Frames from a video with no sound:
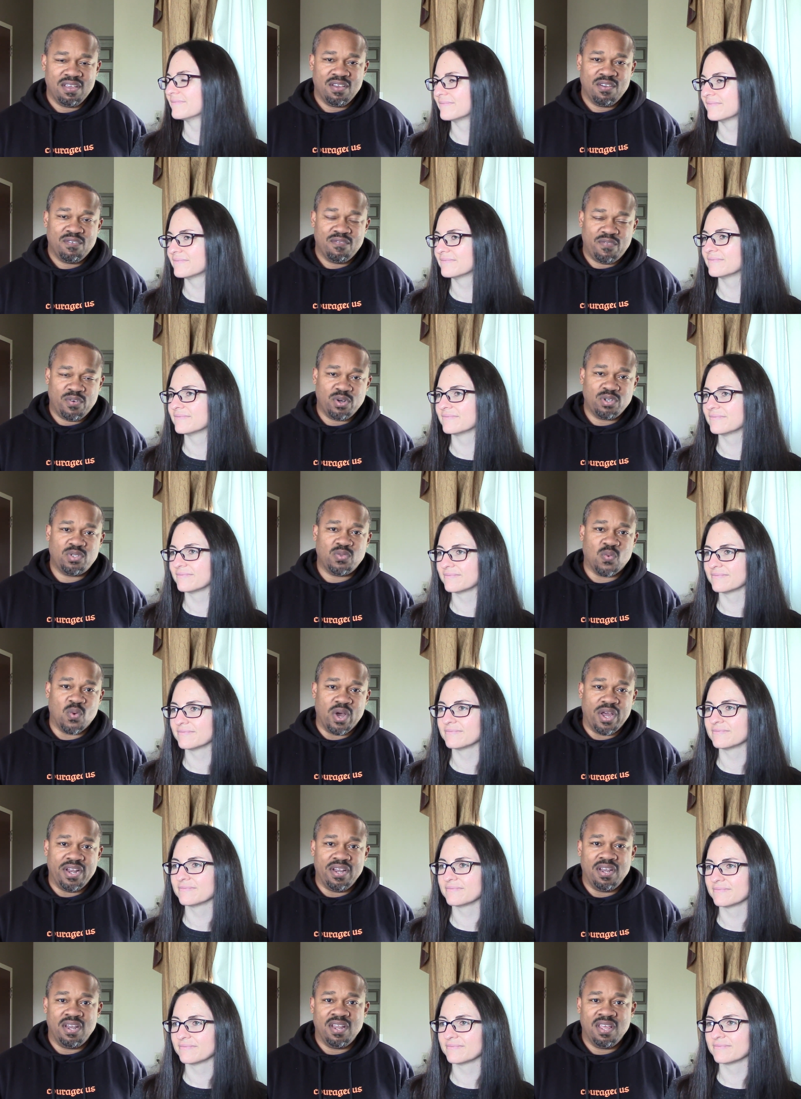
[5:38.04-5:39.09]
Speaker 1: verse
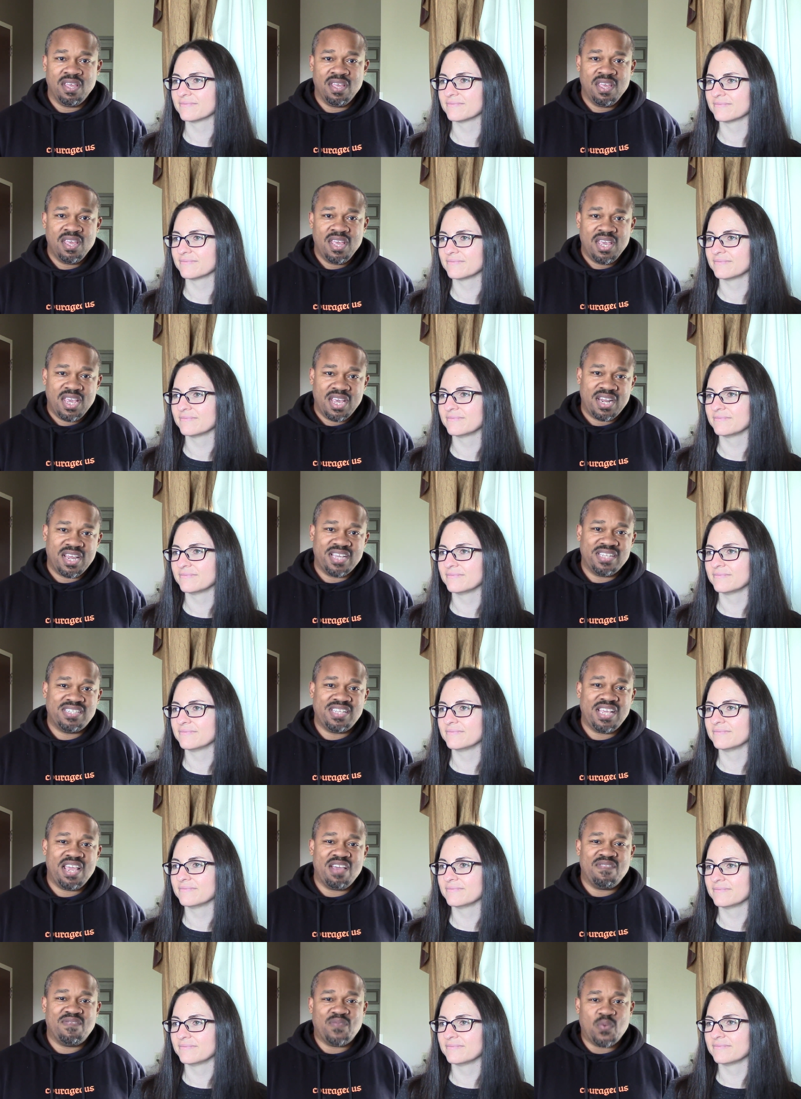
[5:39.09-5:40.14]
1 and
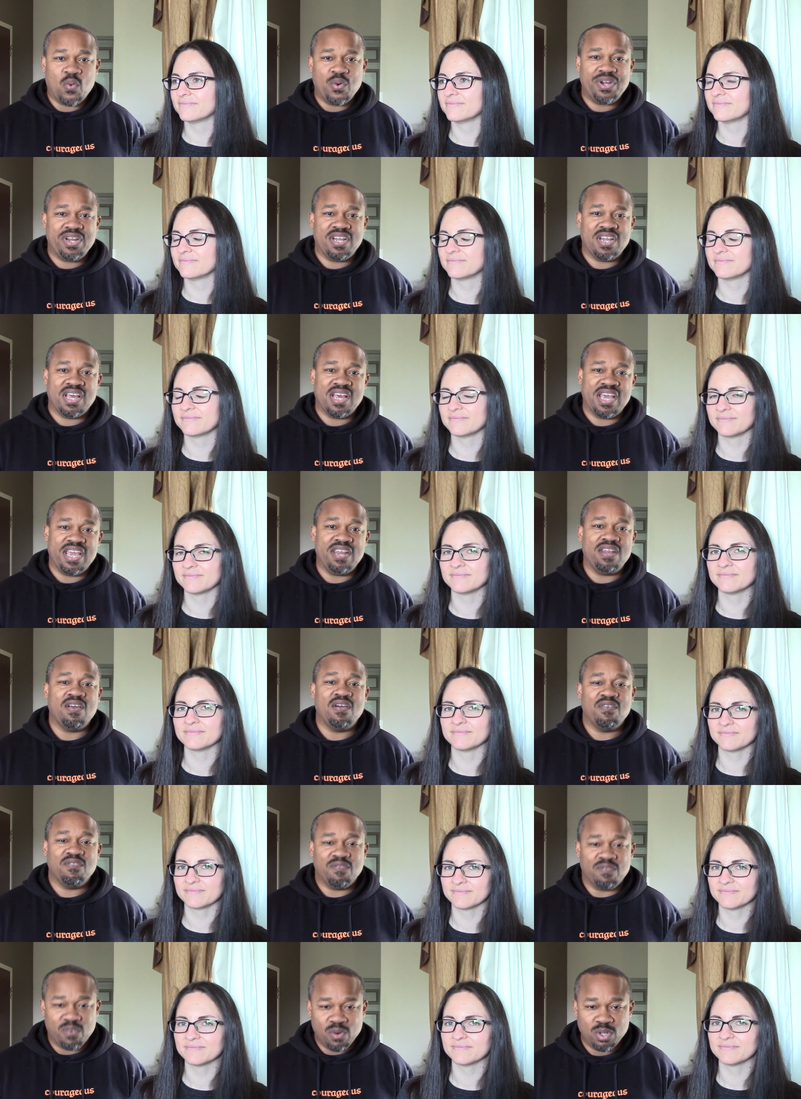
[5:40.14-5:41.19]
isaiah 49
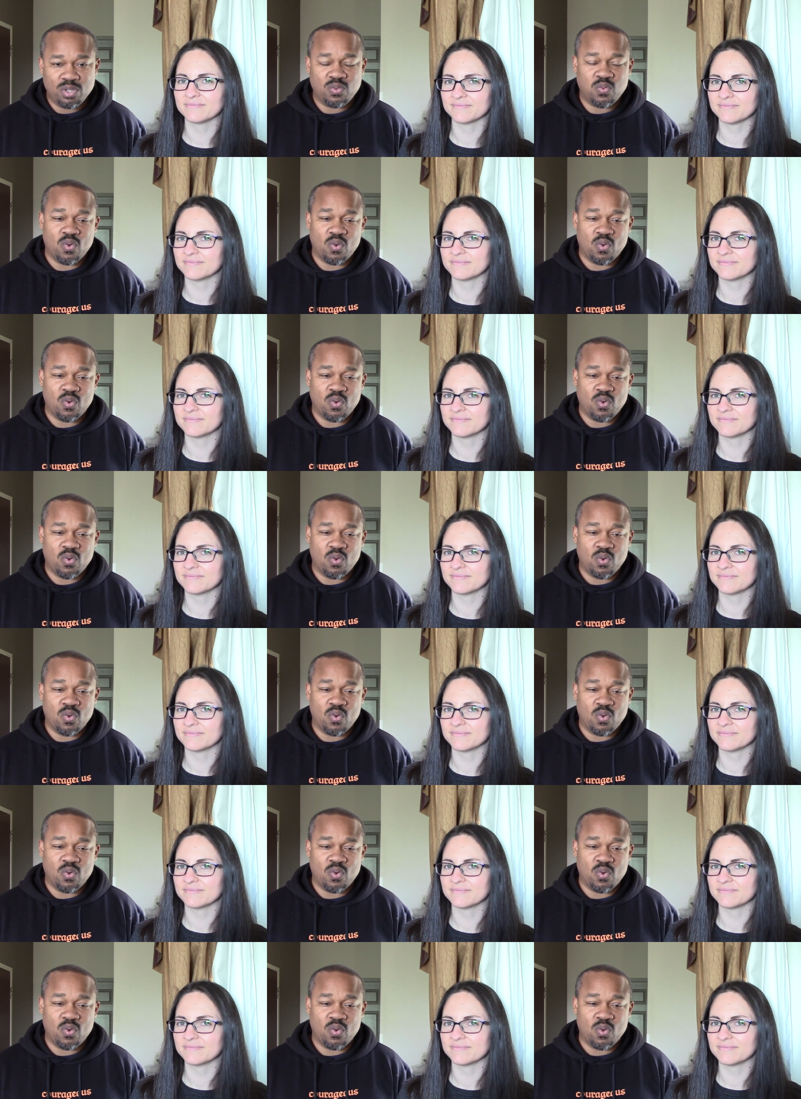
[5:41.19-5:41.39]
verse